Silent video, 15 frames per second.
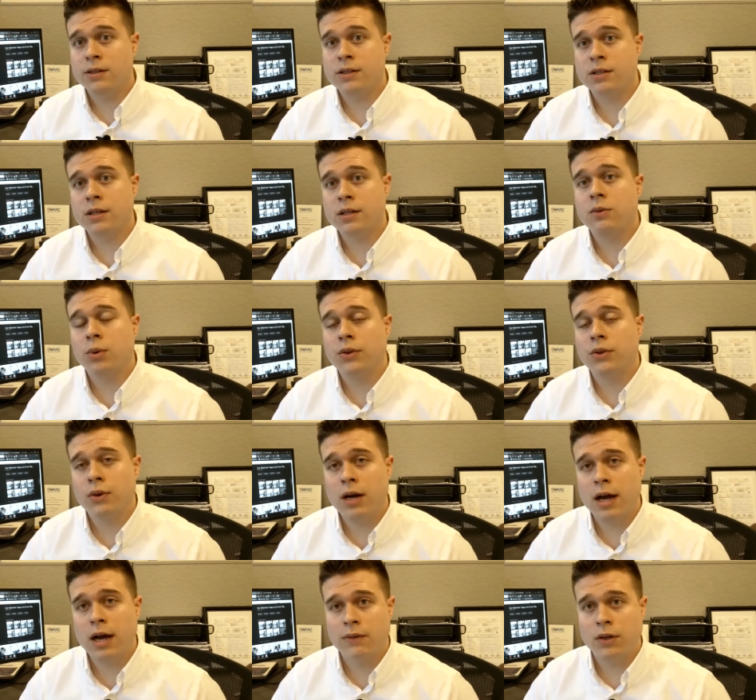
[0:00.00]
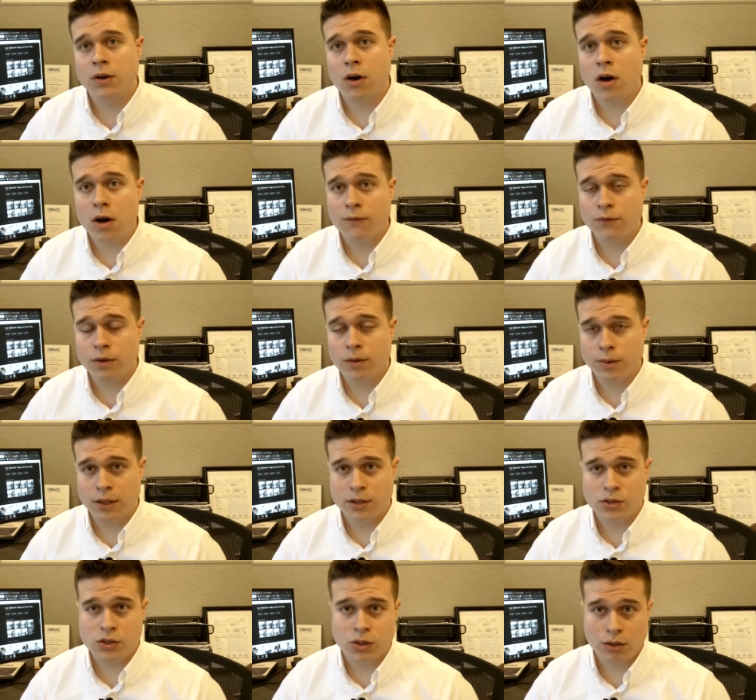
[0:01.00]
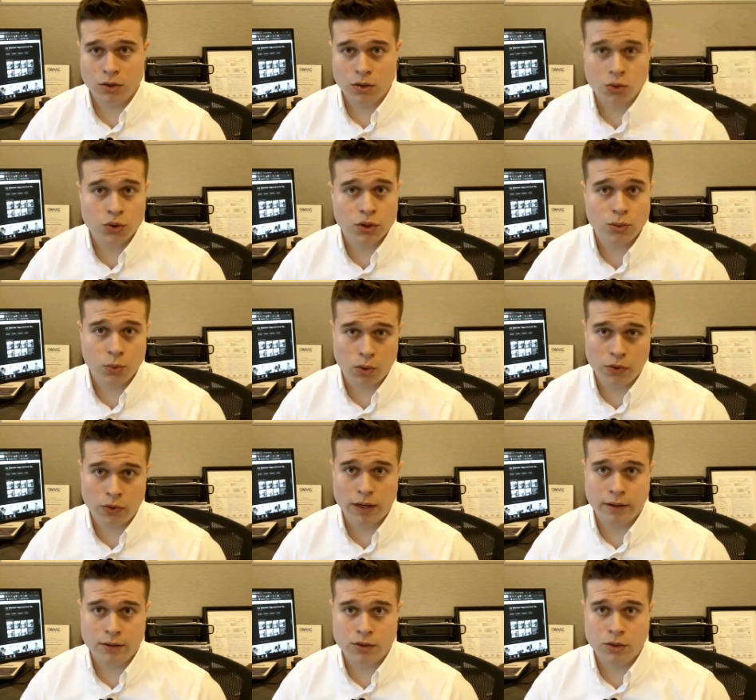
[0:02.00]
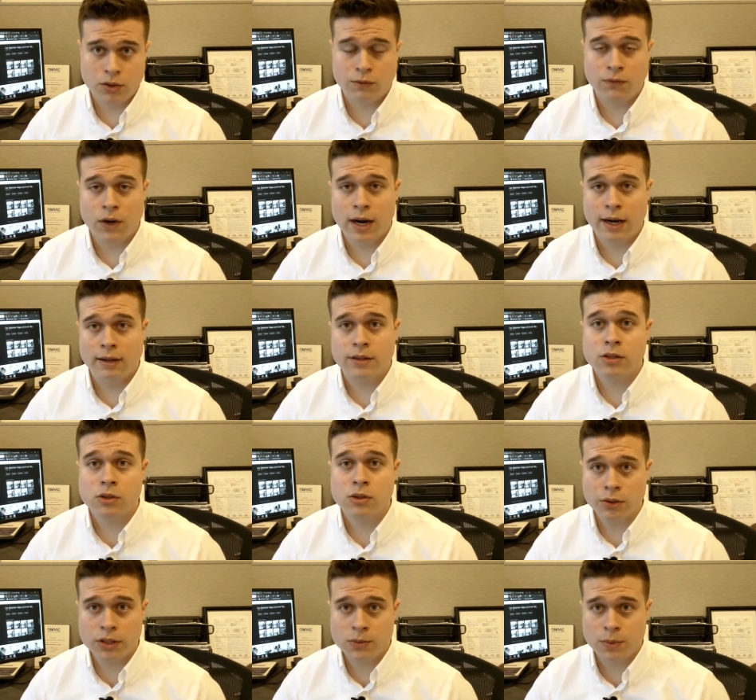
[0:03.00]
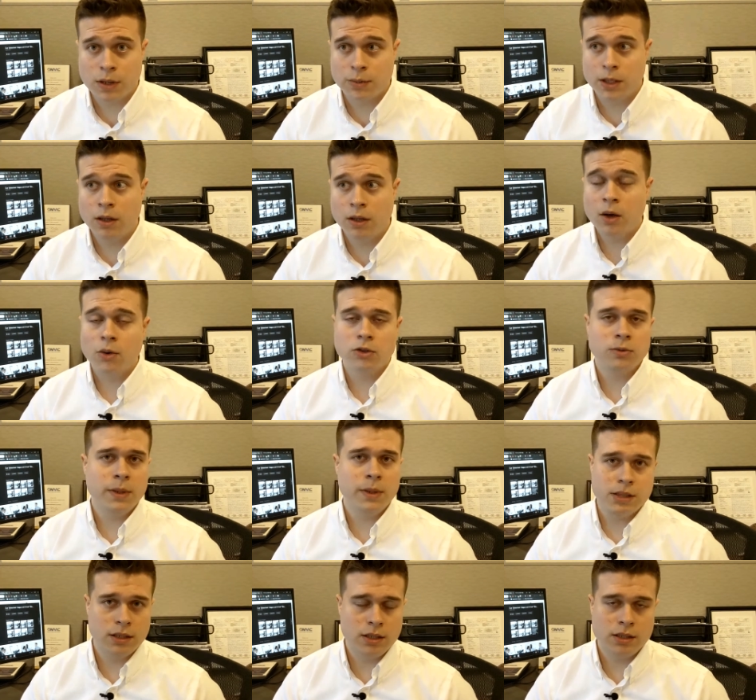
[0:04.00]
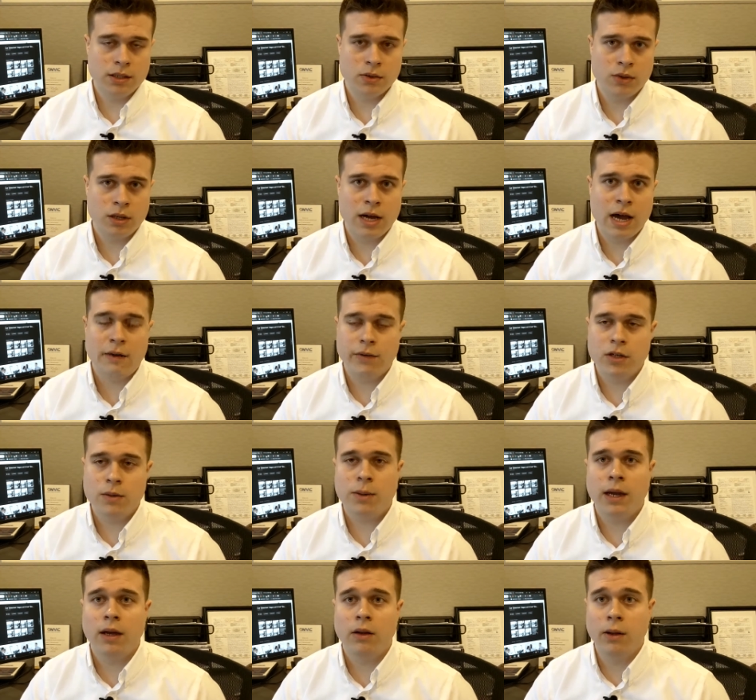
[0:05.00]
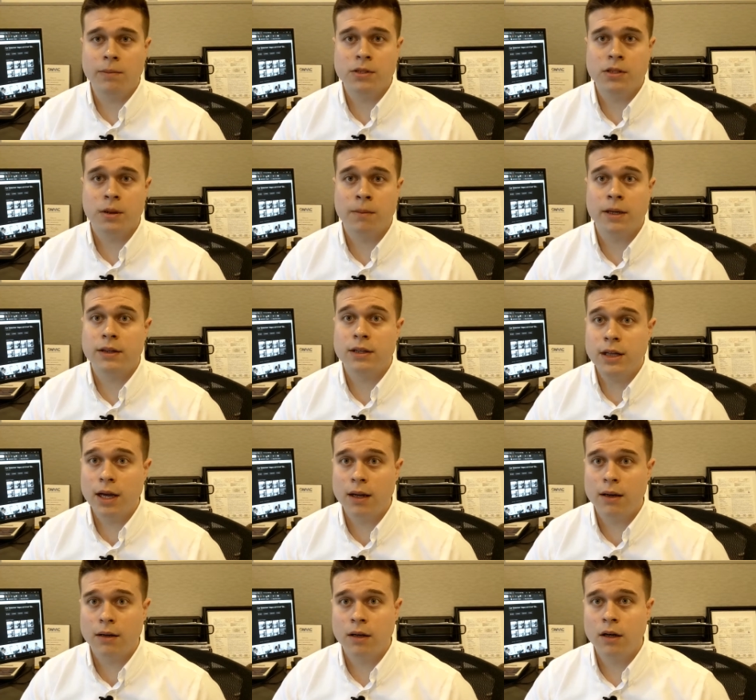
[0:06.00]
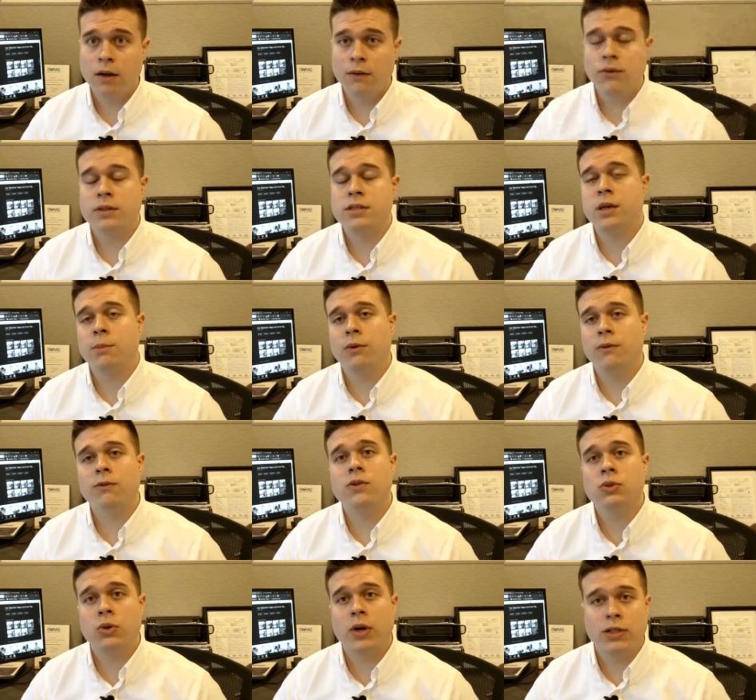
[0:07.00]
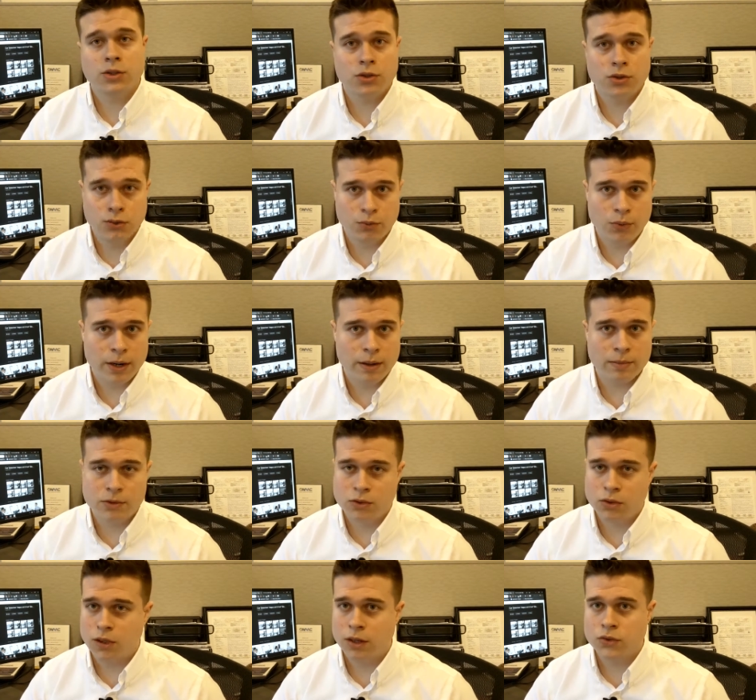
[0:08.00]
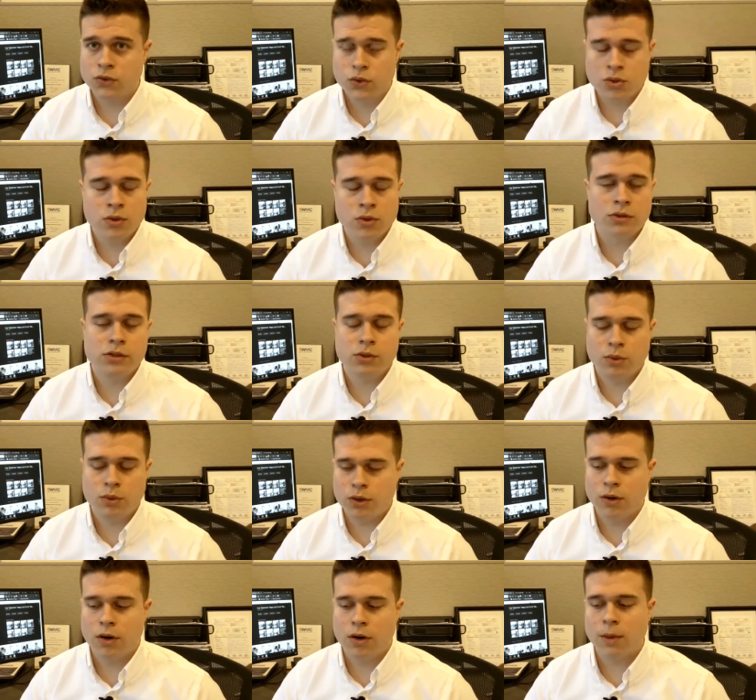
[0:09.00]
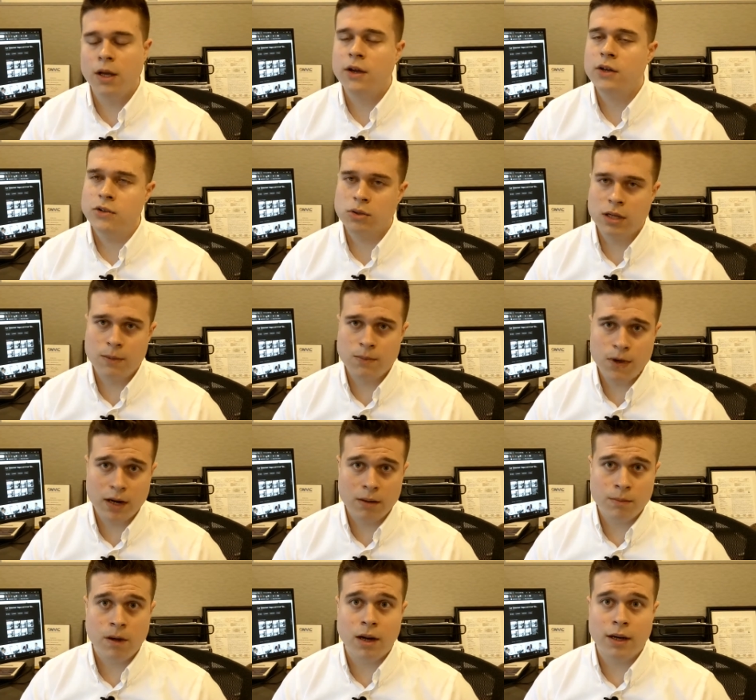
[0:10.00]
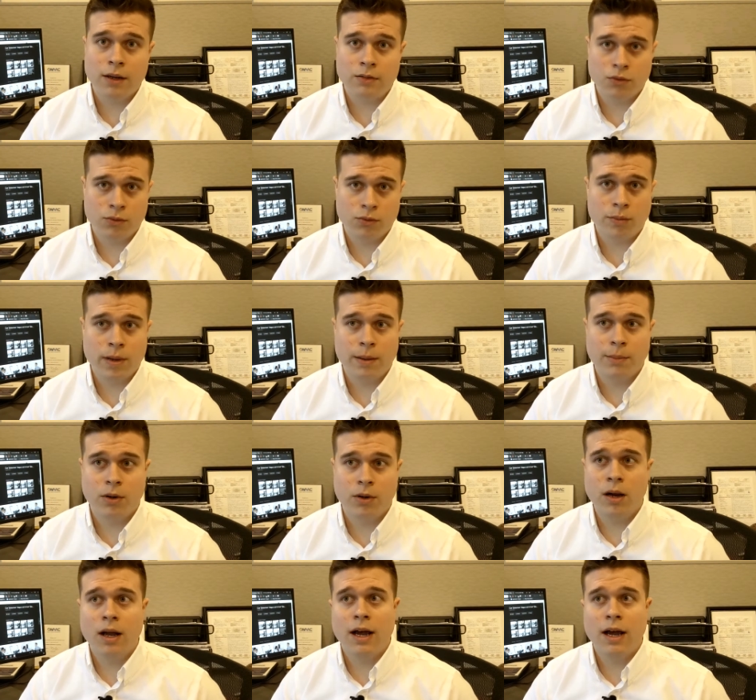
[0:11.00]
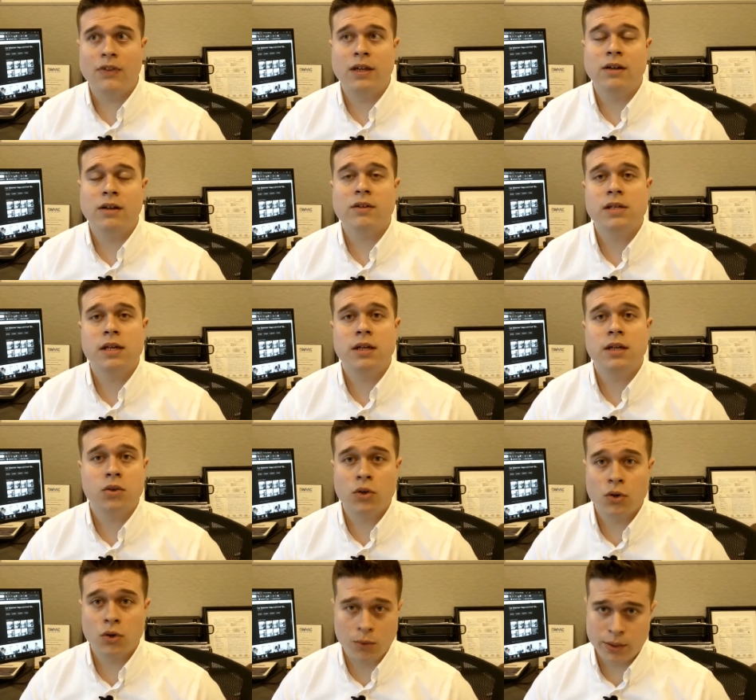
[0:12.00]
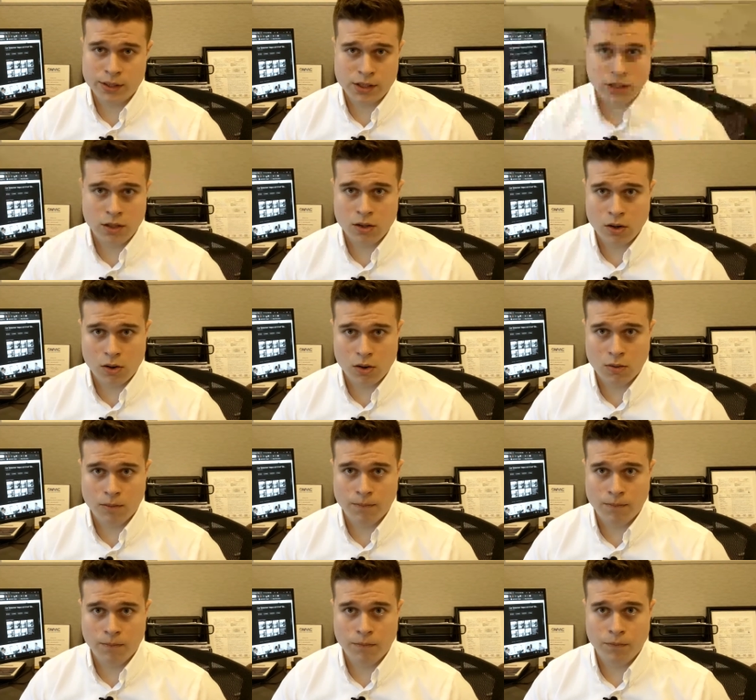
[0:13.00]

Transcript: consider what they're having to offer, because you can usually roll that into your finance or your lease payment, which makes it easier than having to pay a lump sum at the end. For example, if you scratched your rims or you got too close to a curb. So keep that in mind, and remember, at the end of the day, you can always say no,